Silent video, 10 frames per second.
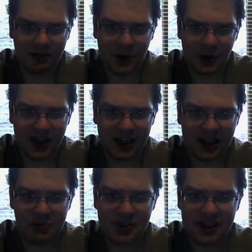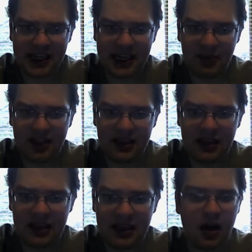But when it comes to gaming,
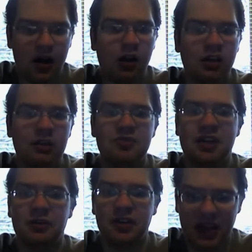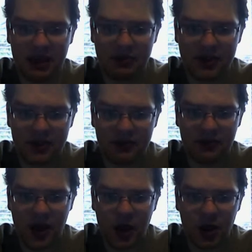it all comes down to games.
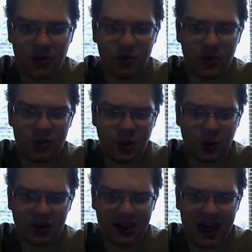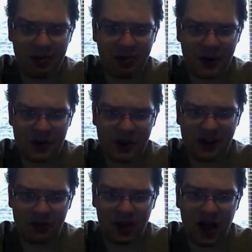The most notable game that was
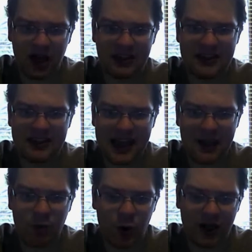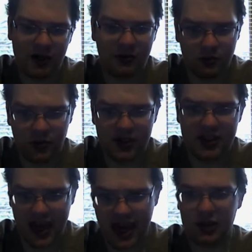available on day one
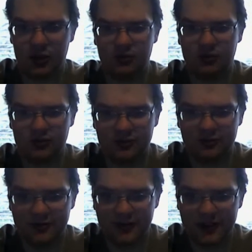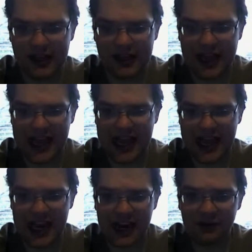was Halo.
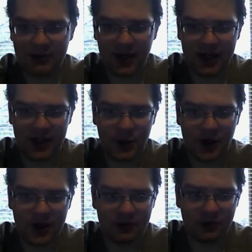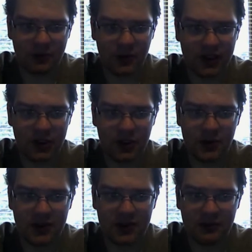Everybody who I, who I
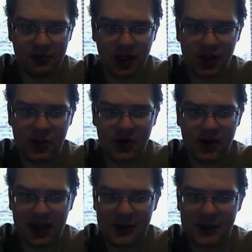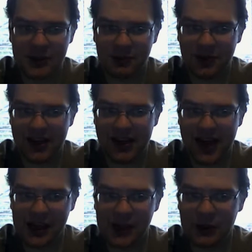knew in middle school and high school was playing
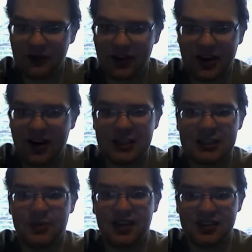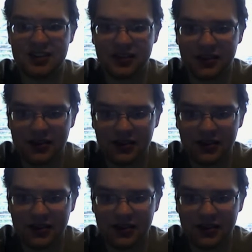Halo if they got an Xbox.